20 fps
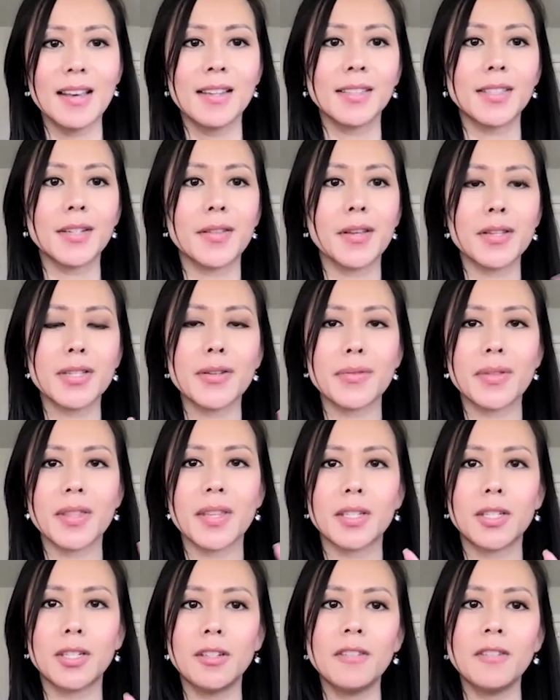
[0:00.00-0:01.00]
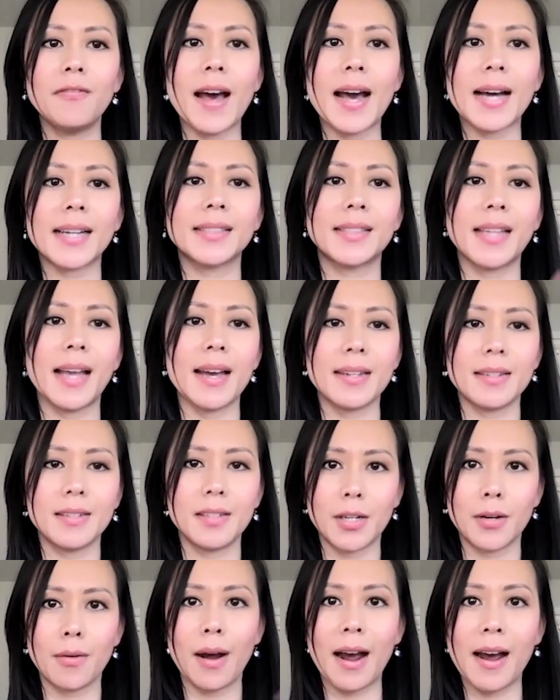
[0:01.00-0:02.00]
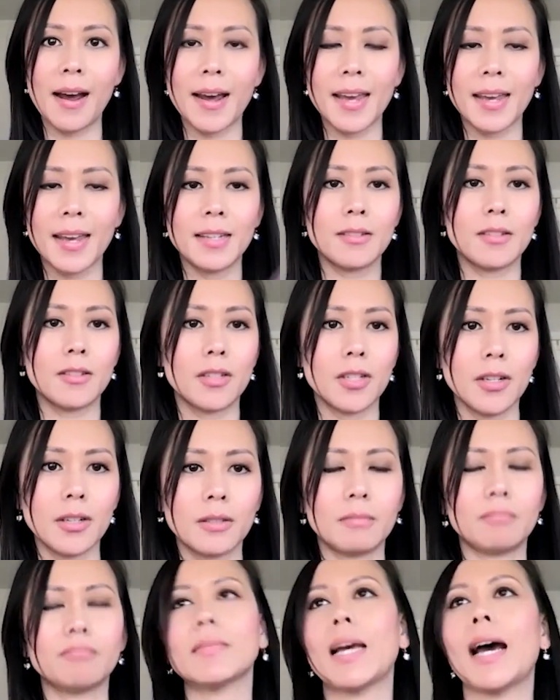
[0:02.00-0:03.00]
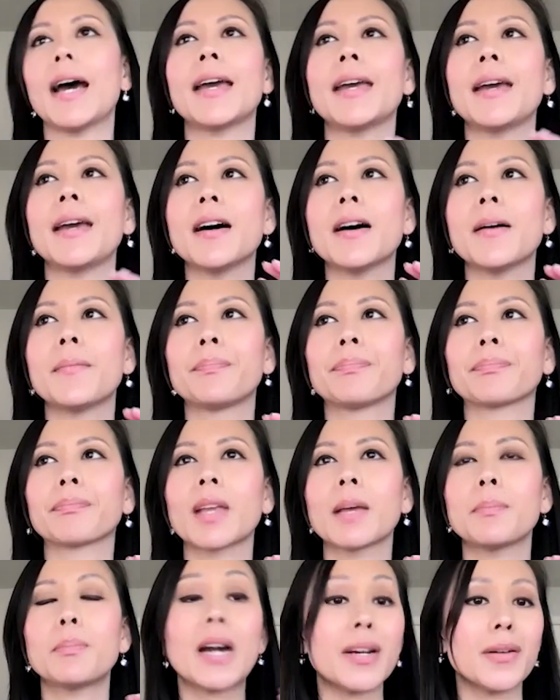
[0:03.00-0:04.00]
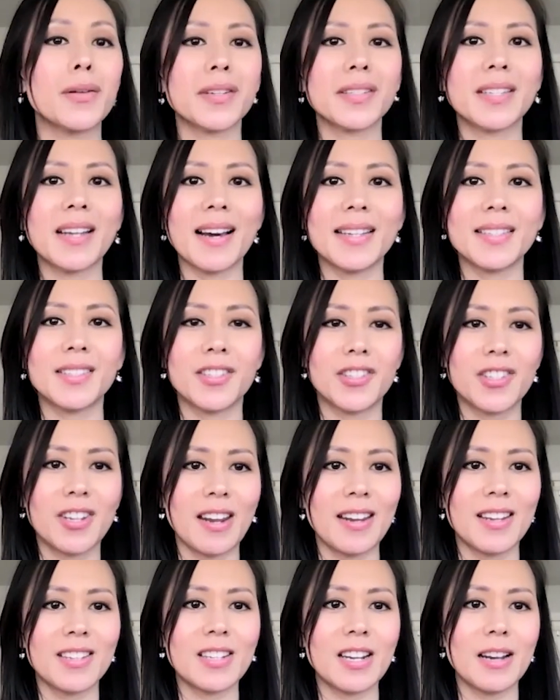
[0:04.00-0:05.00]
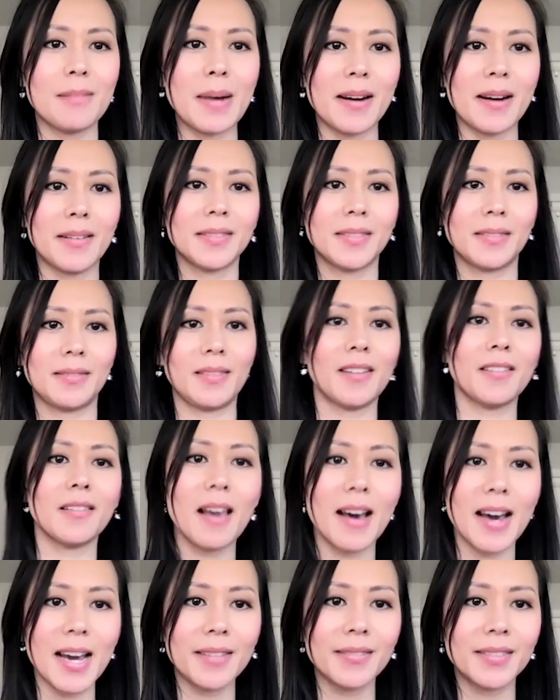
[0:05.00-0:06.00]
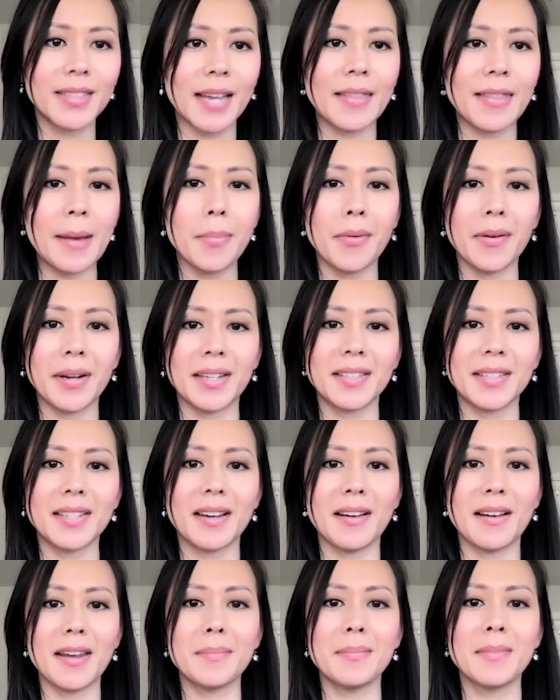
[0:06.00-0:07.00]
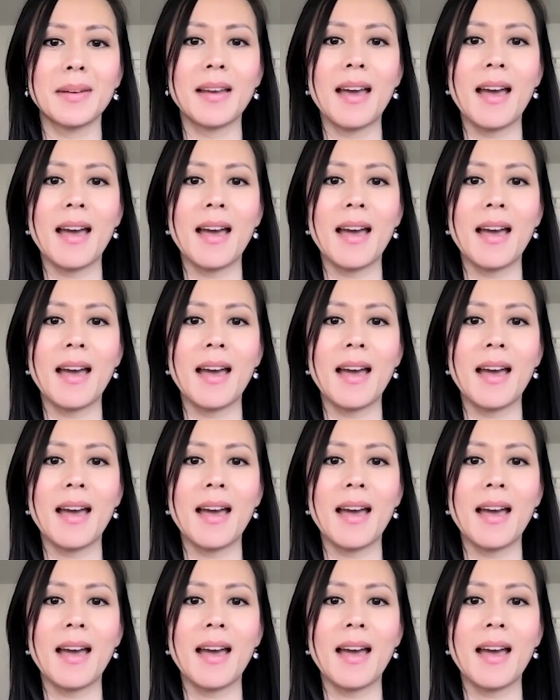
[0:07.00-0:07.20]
So those are the two facts that, I prioritized to change about our lives at that point in time.